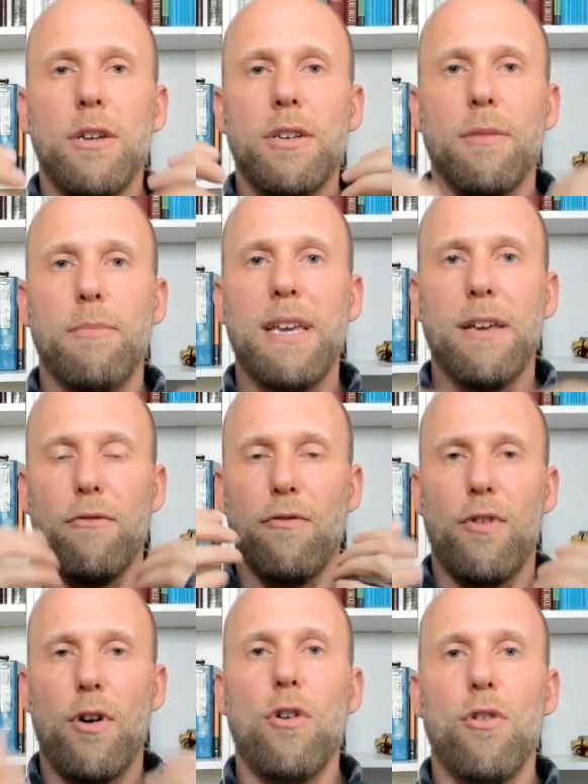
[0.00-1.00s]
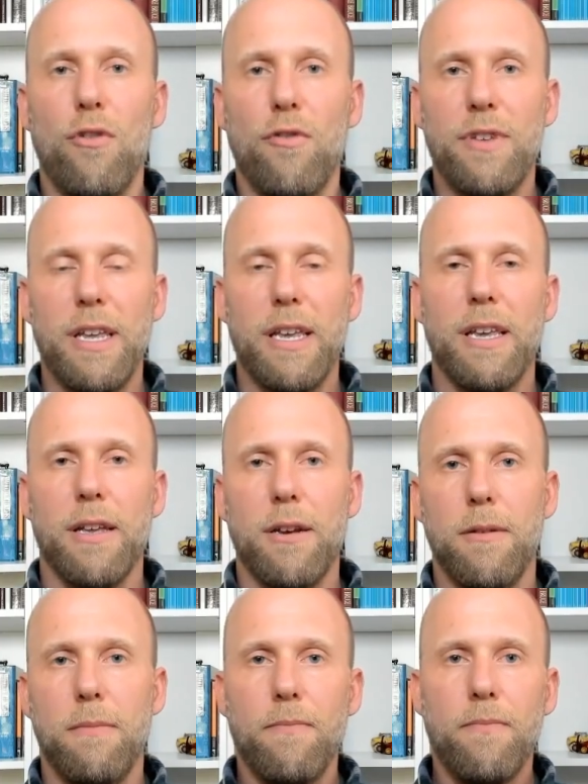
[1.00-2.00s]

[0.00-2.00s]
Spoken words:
to be involved in